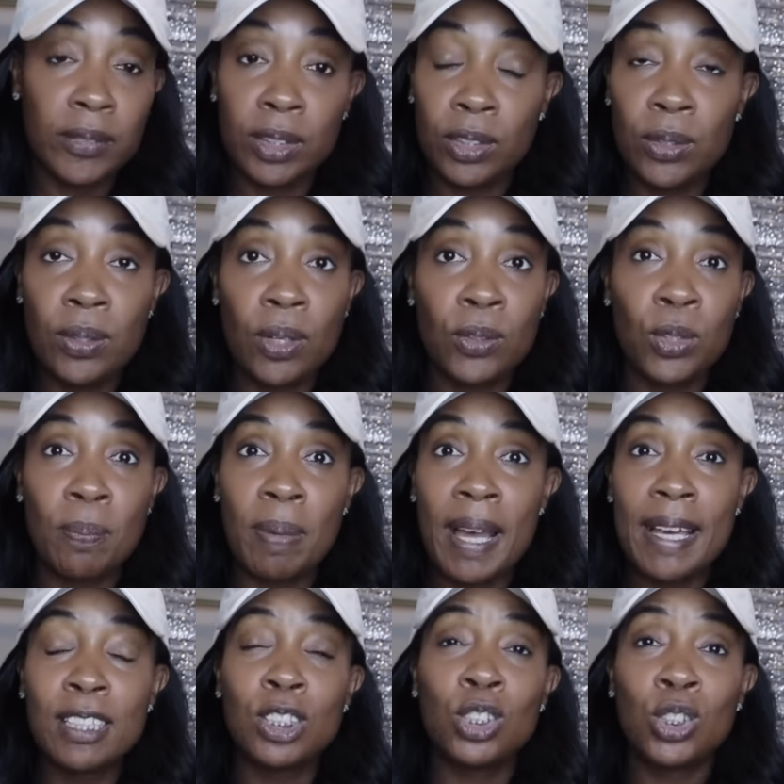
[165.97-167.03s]
You
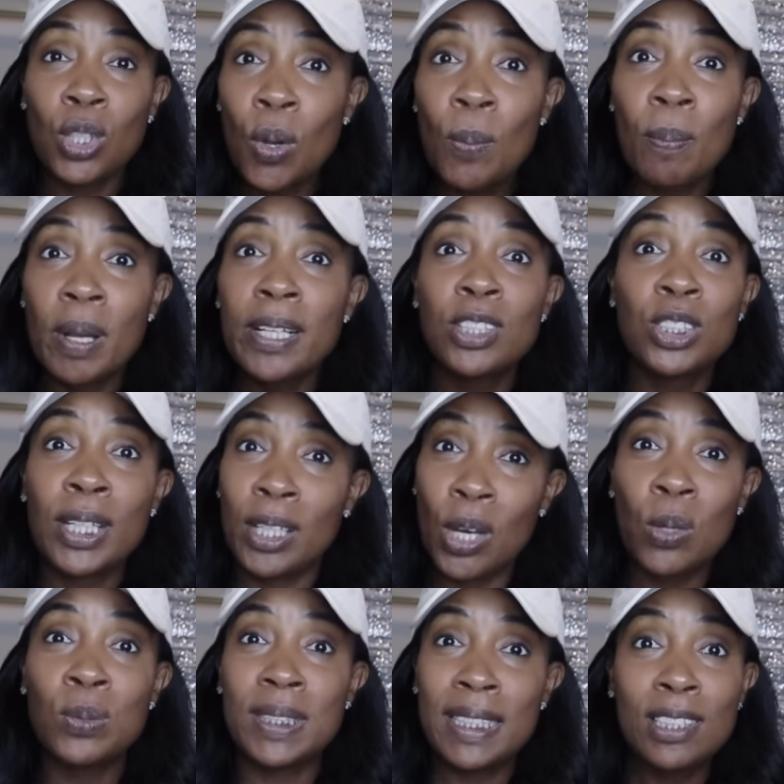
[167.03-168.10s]
buy so much that
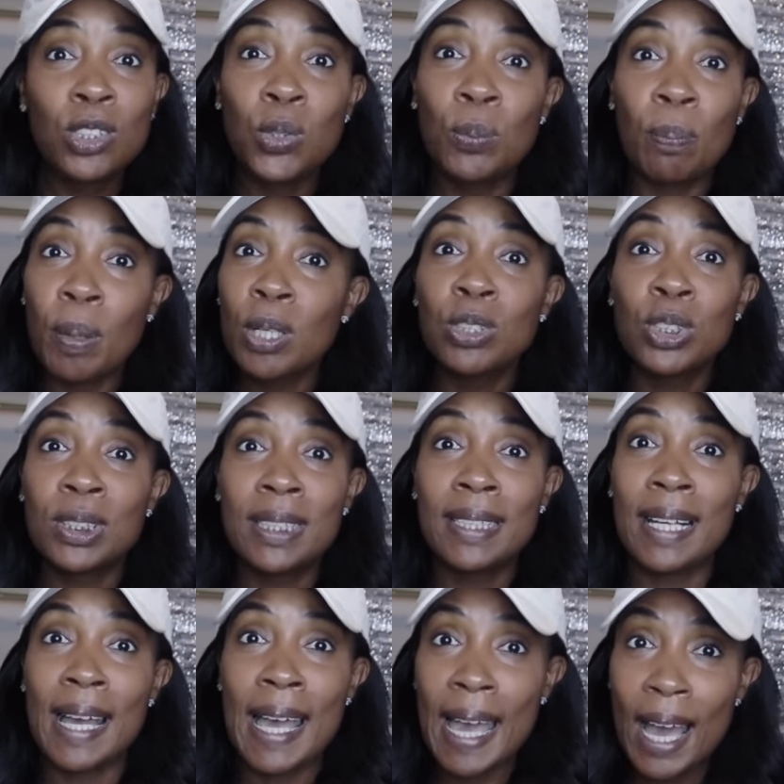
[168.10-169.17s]
goes into
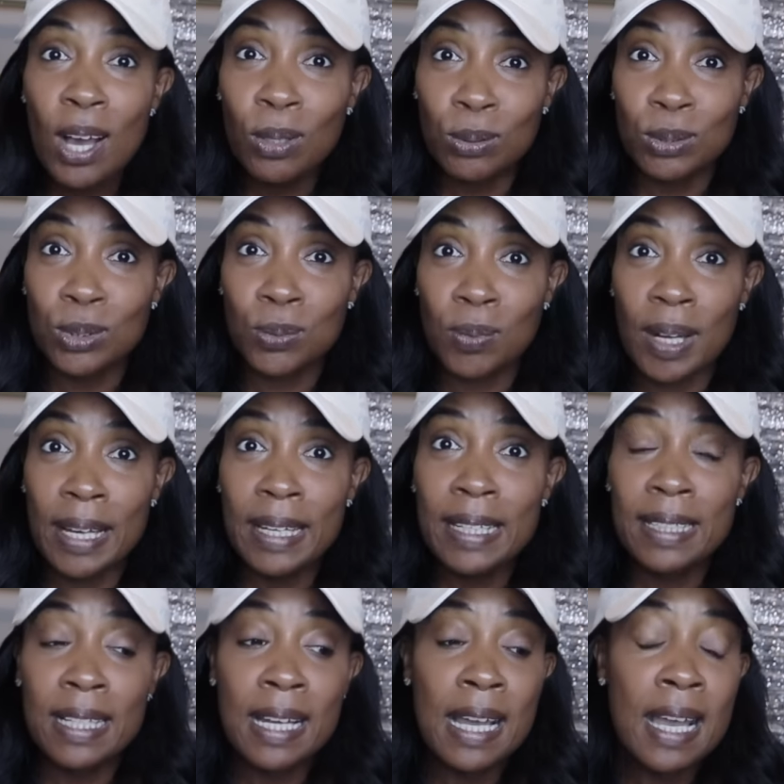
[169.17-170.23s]
purchasing a house,
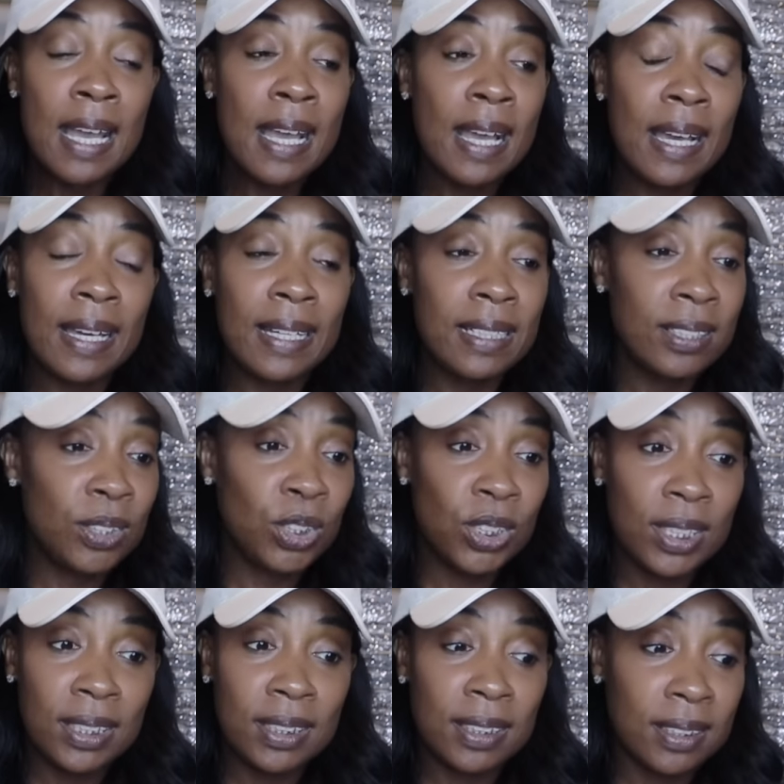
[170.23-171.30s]
right? And it's
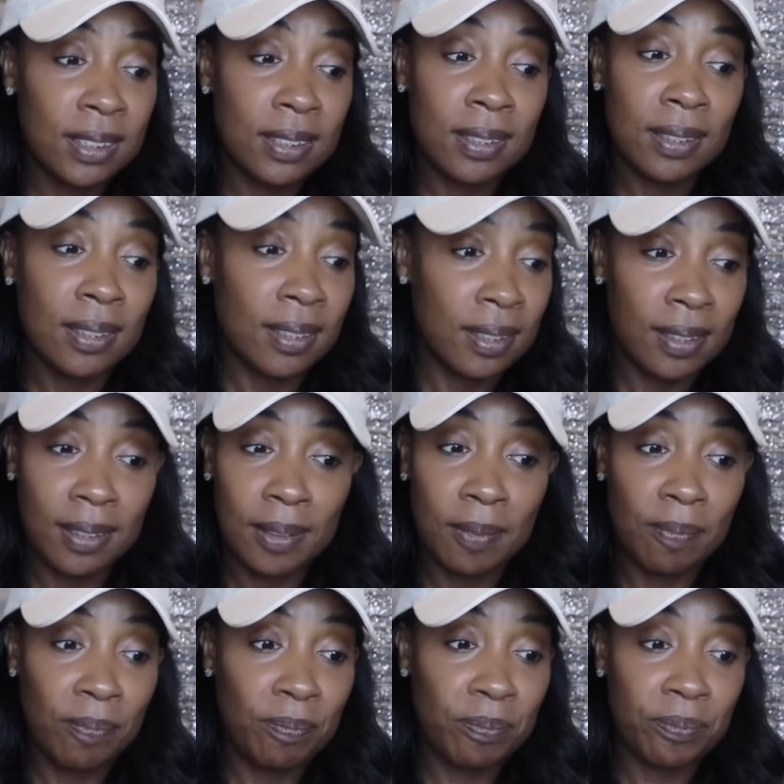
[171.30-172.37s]
just,
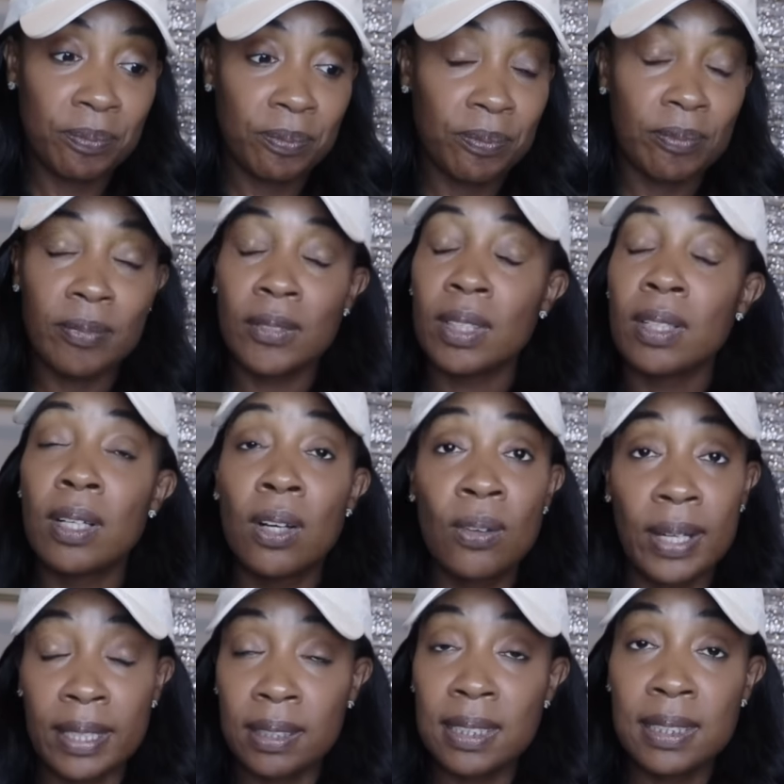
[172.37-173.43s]

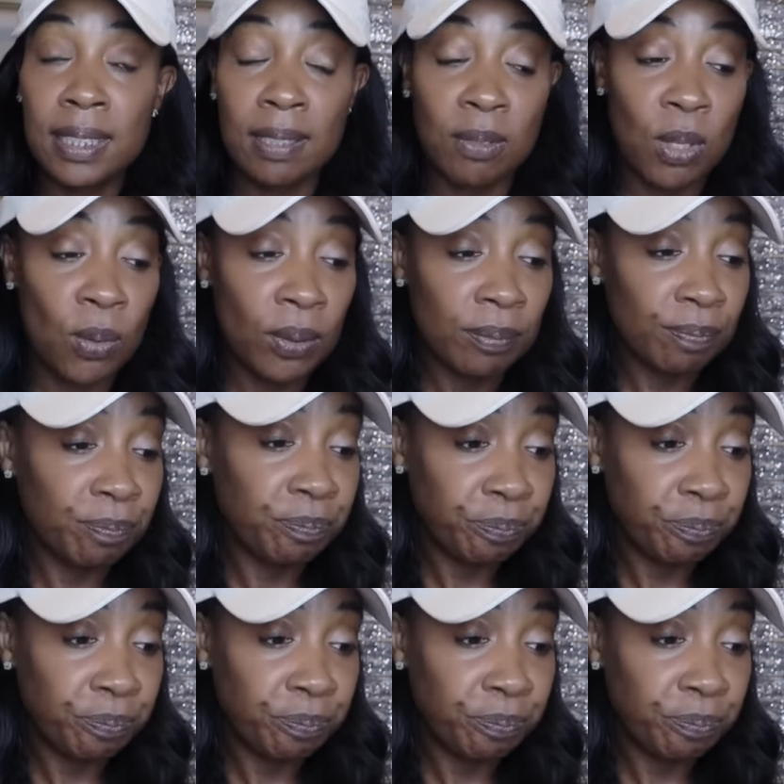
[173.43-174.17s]
okay, let's keep going.